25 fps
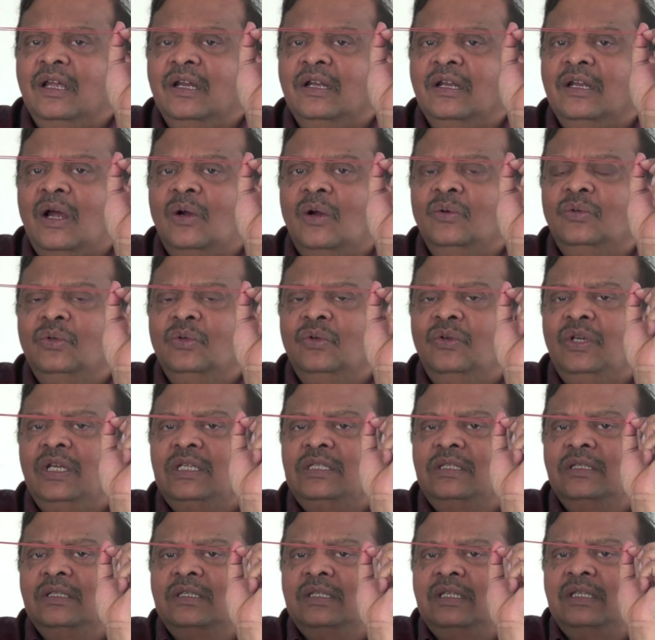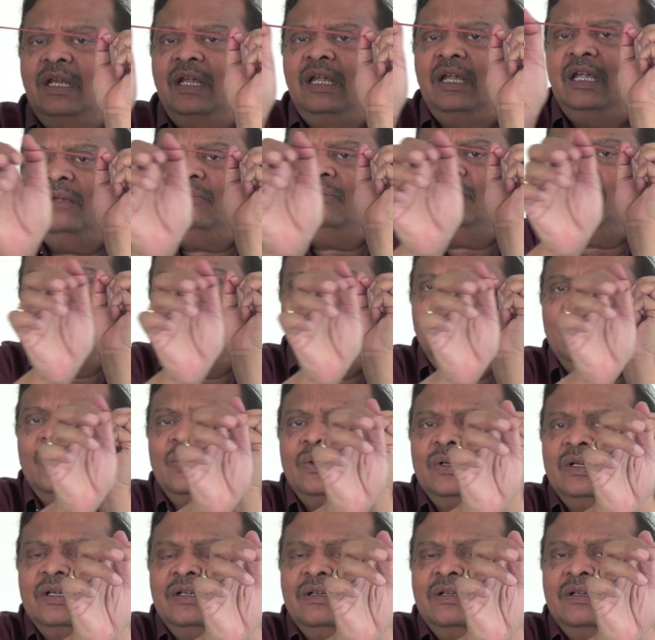Now to reach the same
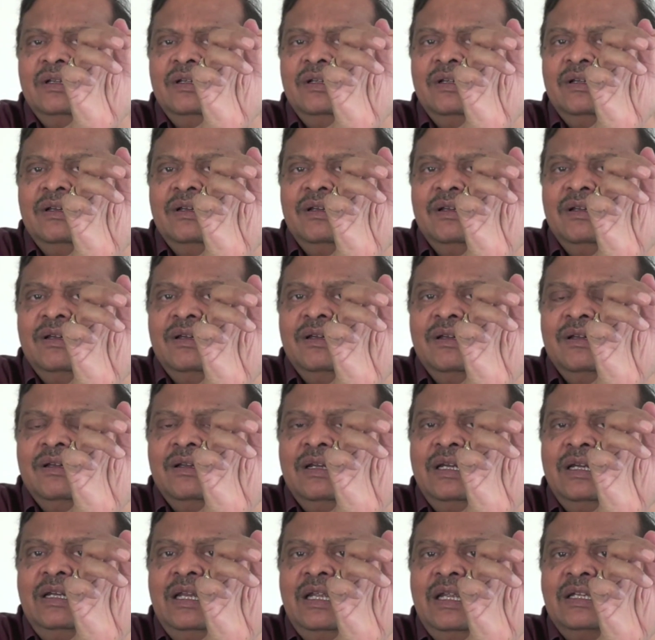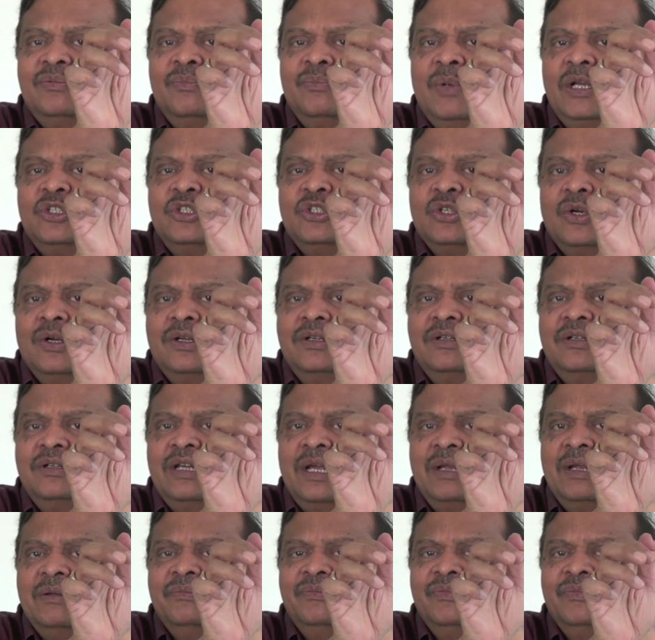goal, it takes much shorter
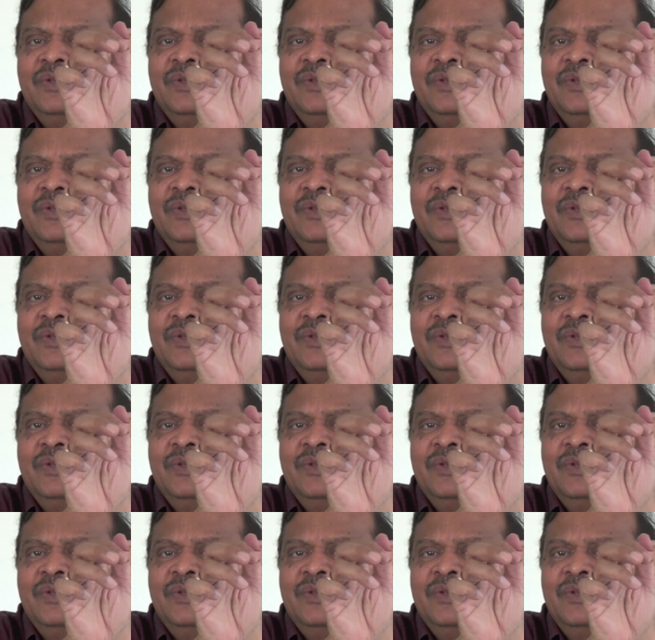time.